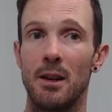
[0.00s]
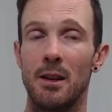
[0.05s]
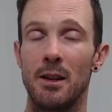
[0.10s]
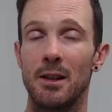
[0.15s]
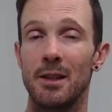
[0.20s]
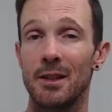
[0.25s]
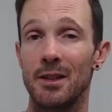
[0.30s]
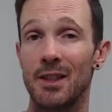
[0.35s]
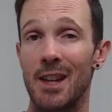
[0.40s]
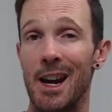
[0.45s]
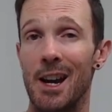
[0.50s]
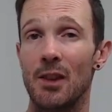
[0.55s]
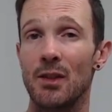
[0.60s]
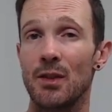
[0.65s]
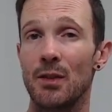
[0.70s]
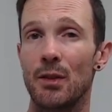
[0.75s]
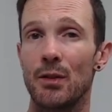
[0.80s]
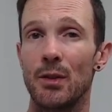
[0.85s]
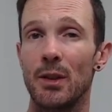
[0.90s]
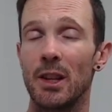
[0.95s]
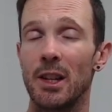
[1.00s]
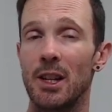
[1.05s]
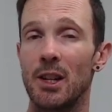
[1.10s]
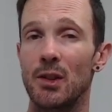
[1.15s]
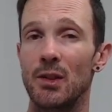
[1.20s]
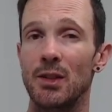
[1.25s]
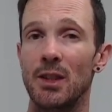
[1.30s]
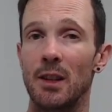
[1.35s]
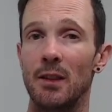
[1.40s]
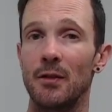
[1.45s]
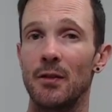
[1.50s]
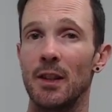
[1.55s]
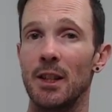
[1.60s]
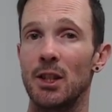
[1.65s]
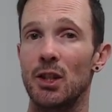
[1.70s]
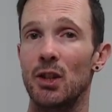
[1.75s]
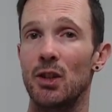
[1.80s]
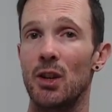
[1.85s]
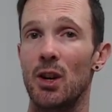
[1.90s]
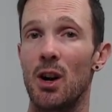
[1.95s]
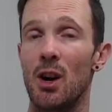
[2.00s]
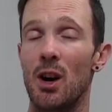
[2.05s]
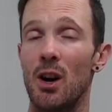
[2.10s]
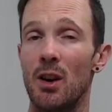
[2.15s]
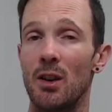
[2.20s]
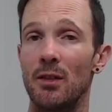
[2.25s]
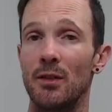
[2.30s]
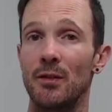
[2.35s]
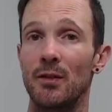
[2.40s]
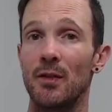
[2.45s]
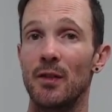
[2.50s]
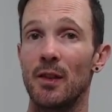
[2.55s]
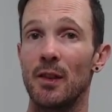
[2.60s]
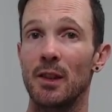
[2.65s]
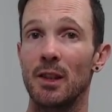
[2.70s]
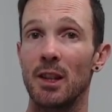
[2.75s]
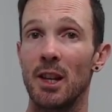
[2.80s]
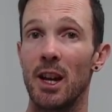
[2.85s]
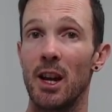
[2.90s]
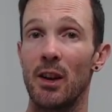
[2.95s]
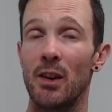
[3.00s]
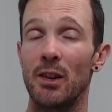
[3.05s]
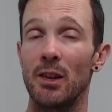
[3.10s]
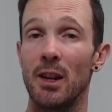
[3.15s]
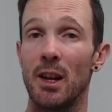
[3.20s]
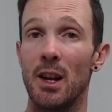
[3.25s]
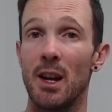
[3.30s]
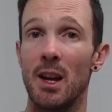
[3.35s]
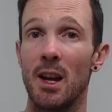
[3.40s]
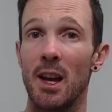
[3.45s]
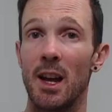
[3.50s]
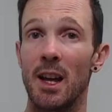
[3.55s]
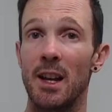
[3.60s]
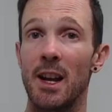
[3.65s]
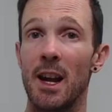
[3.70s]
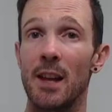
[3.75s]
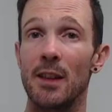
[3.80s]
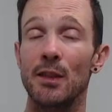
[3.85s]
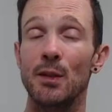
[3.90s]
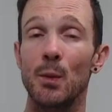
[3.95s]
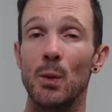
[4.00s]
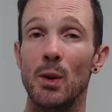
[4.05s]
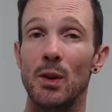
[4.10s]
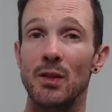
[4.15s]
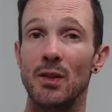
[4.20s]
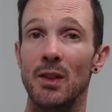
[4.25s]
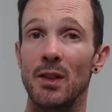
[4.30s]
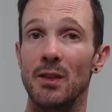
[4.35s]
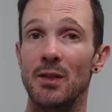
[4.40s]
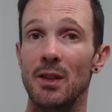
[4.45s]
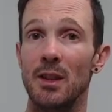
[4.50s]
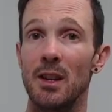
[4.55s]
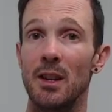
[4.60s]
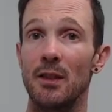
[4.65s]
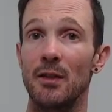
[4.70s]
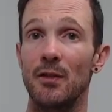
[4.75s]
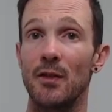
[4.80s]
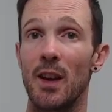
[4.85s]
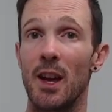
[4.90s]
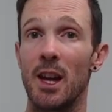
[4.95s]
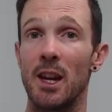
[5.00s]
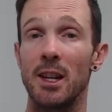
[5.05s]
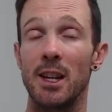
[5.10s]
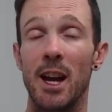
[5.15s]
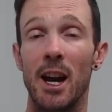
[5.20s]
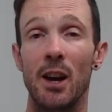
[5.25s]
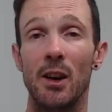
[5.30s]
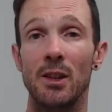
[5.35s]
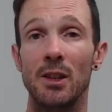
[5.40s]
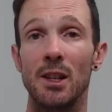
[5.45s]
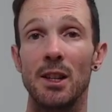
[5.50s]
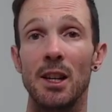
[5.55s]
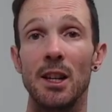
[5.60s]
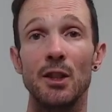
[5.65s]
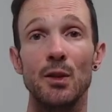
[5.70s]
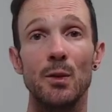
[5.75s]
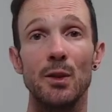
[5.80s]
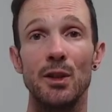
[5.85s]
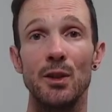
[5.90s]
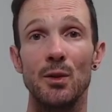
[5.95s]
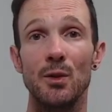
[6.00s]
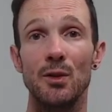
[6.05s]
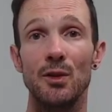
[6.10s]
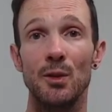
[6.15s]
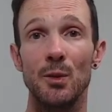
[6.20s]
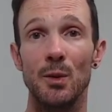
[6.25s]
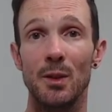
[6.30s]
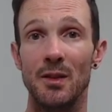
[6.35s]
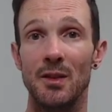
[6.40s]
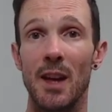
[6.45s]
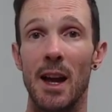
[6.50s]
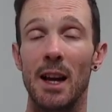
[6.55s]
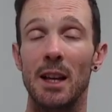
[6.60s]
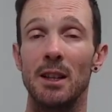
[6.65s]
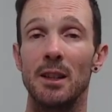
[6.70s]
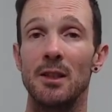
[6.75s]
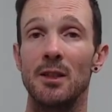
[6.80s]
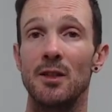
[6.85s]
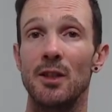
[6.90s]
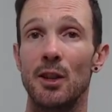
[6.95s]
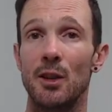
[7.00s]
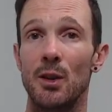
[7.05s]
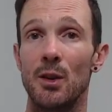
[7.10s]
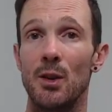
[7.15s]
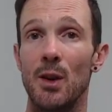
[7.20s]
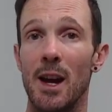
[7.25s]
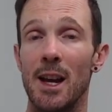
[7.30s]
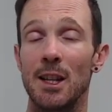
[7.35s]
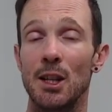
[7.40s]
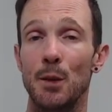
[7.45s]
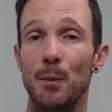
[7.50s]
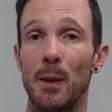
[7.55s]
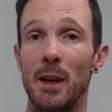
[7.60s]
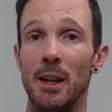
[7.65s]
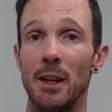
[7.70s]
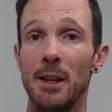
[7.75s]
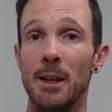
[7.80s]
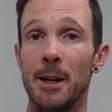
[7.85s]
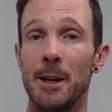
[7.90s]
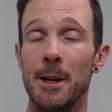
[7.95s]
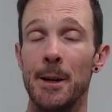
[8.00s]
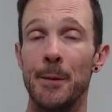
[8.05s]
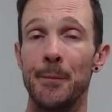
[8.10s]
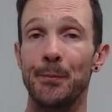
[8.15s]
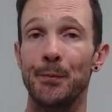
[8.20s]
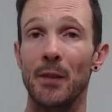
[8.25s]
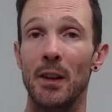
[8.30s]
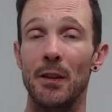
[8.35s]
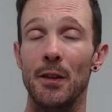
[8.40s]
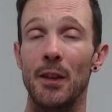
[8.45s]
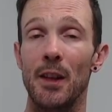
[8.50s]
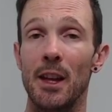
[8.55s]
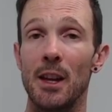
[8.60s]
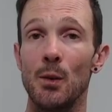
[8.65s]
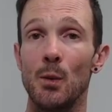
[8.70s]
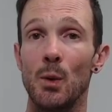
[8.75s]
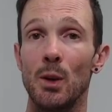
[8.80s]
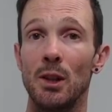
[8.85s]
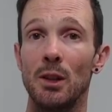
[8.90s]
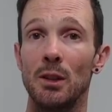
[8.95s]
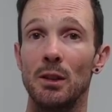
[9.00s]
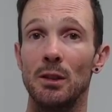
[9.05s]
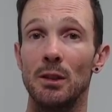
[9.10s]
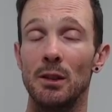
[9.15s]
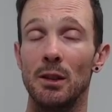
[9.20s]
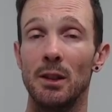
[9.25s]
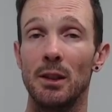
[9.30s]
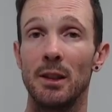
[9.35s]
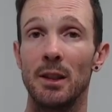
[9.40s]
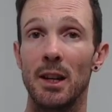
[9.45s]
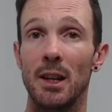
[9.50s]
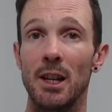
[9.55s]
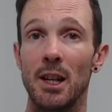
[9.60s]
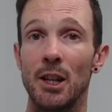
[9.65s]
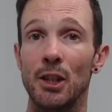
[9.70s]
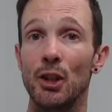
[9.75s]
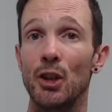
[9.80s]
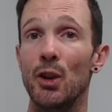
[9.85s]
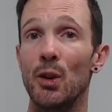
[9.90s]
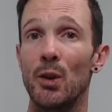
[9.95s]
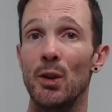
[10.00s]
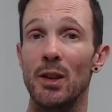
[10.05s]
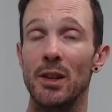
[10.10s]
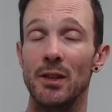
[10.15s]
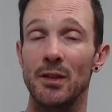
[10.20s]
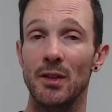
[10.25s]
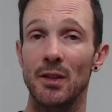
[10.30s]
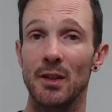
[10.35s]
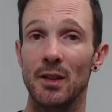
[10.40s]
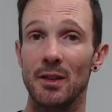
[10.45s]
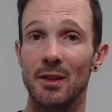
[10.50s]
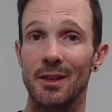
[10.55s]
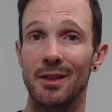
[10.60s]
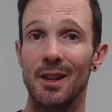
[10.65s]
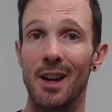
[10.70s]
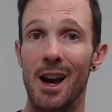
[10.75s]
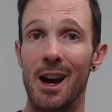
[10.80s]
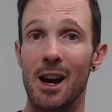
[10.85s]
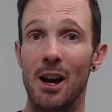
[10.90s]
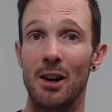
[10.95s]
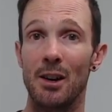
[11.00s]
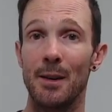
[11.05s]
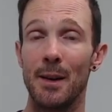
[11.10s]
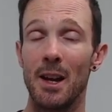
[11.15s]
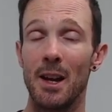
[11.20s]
Scars are a really interesting feature of Cairn, and how this works is if a character gets reduced to exactly 0 HP, they will incur this scar,